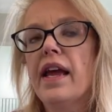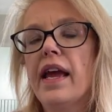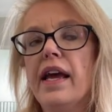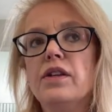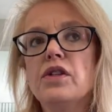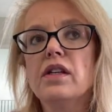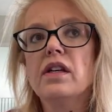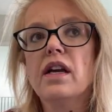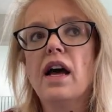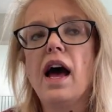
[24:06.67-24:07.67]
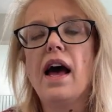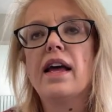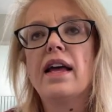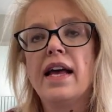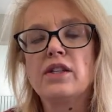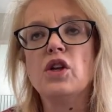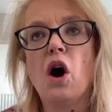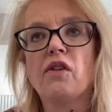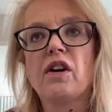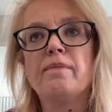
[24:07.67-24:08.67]
has an
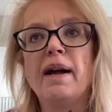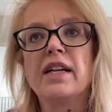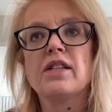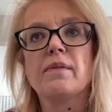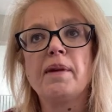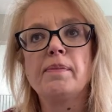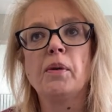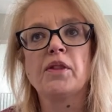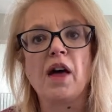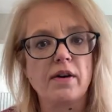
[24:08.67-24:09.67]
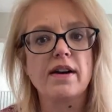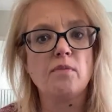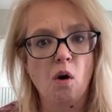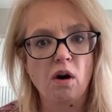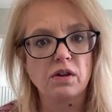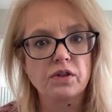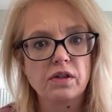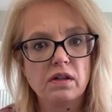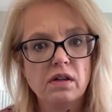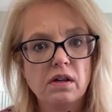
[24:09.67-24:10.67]
overabundance of people without any morals.